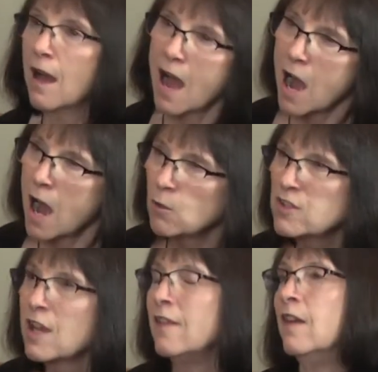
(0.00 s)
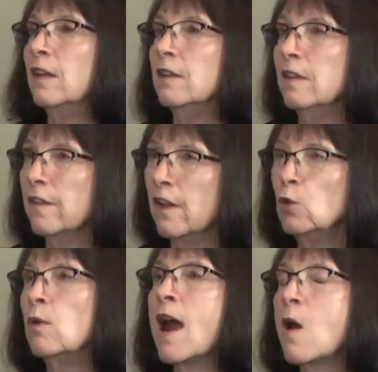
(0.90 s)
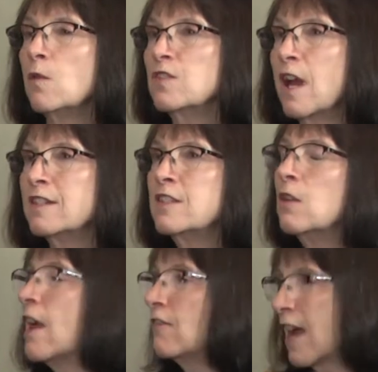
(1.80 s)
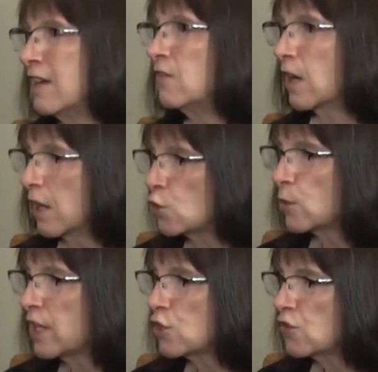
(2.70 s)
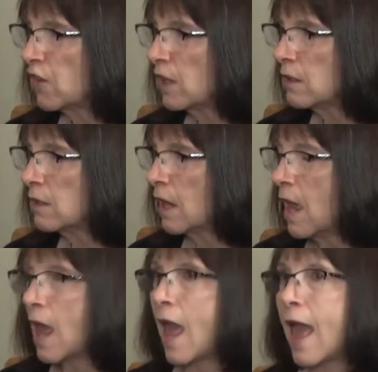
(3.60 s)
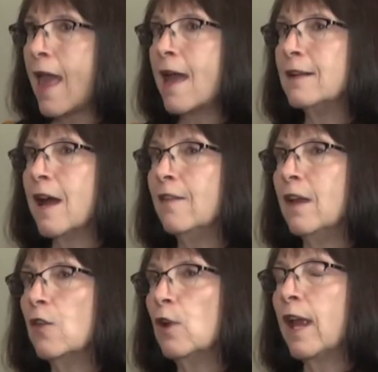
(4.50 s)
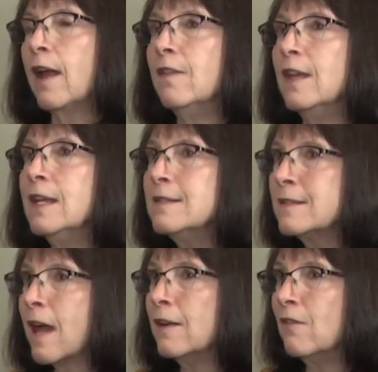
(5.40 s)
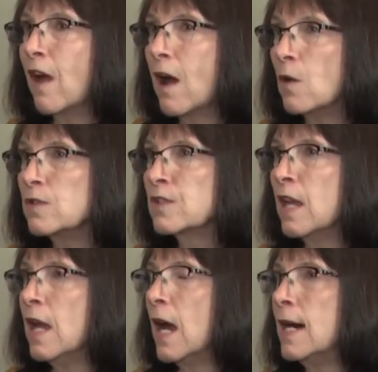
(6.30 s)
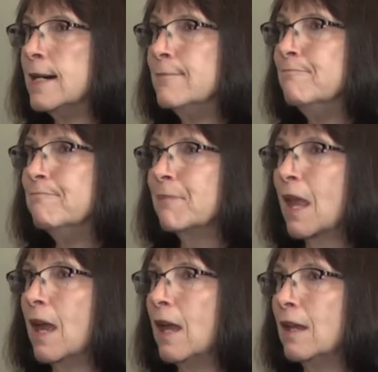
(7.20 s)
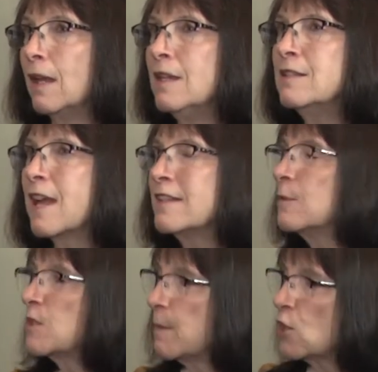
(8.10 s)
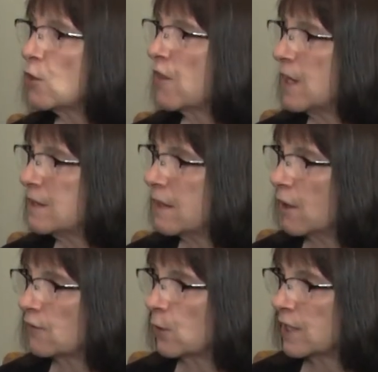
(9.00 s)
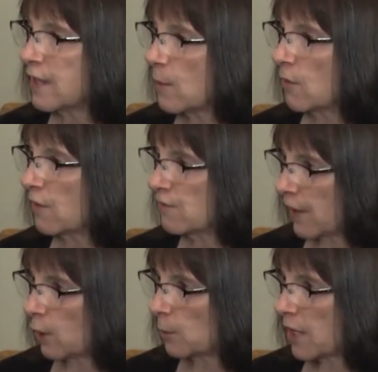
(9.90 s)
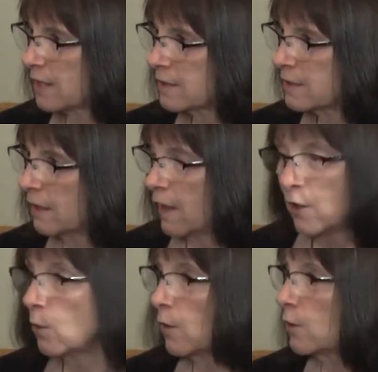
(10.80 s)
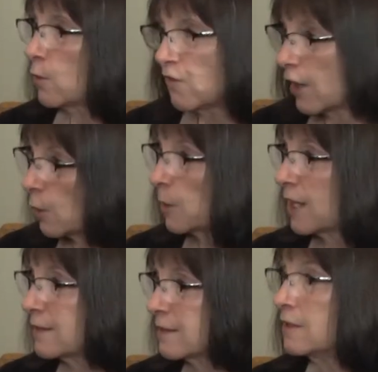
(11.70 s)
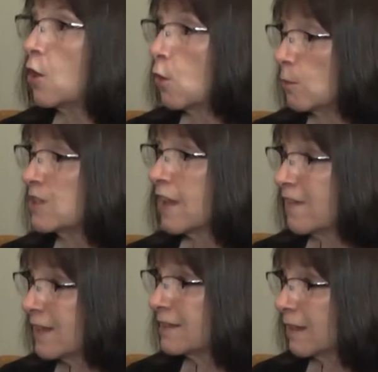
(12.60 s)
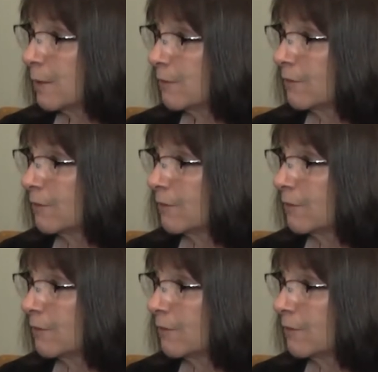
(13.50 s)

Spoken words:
outside the grounds, I still have kind of a country-ish feel. And on the other hand, the inside of the house, he's got some special things in there. For example, the fireplace. There were fireplaces in homes at that time,